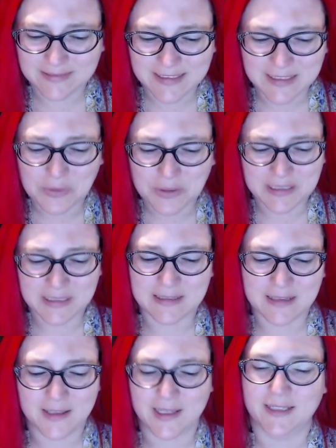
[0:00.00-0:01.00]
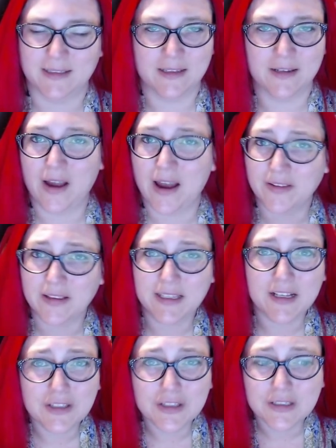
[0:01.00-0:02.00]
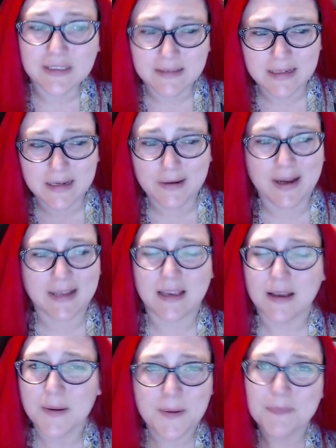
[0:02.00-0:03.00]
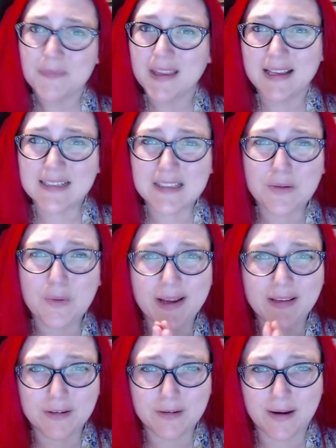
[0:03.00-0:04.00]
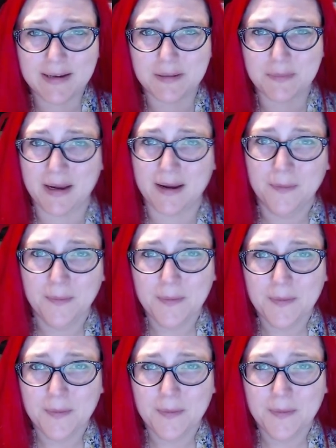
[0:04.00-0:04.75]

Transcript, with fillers: sources uh, like, you know, how the Klingons looked in TOS, it doesn't quite look right to me.